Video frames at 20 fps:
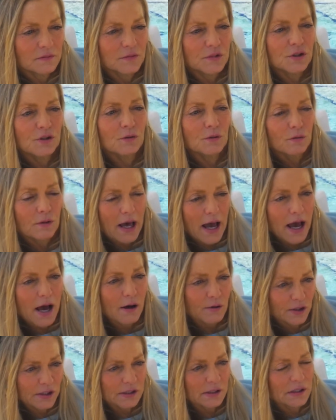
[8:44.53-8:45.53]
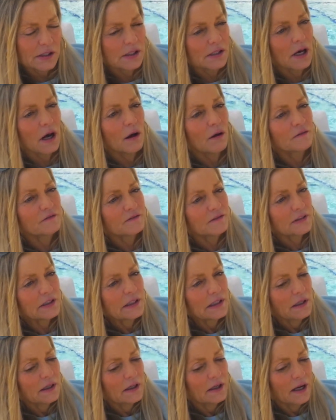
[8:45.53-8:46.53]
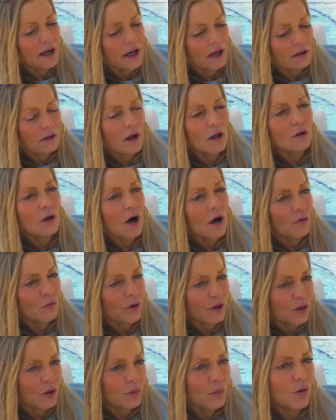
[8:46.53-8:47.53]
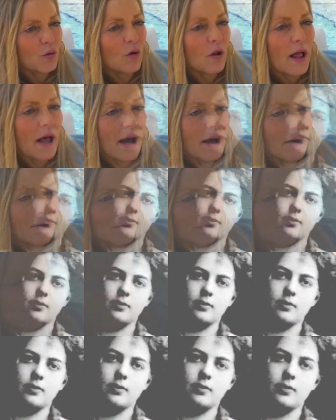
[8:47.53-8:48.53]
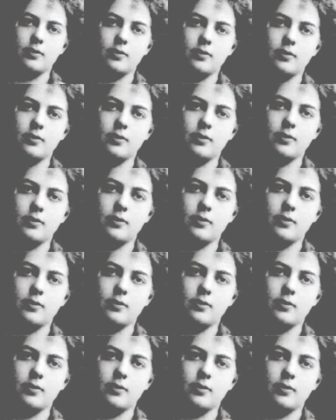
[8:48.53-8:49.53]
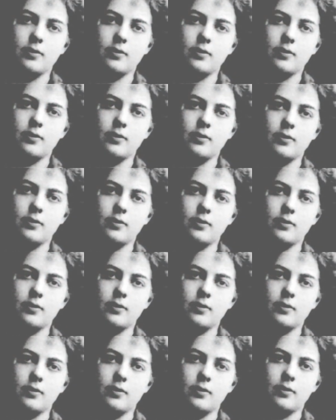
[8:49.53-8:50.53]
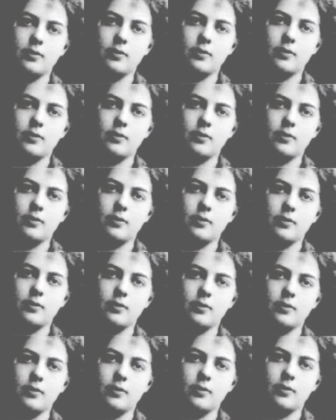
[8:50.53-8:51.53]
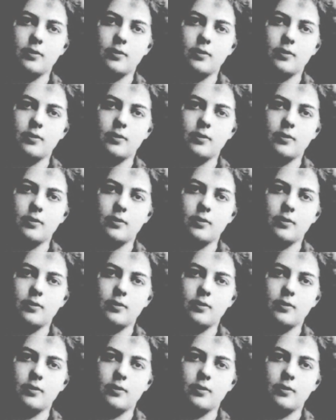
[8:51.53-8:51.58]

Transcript: to the house itself, along with the pool house. Mrs. Crowninshield was not the only woman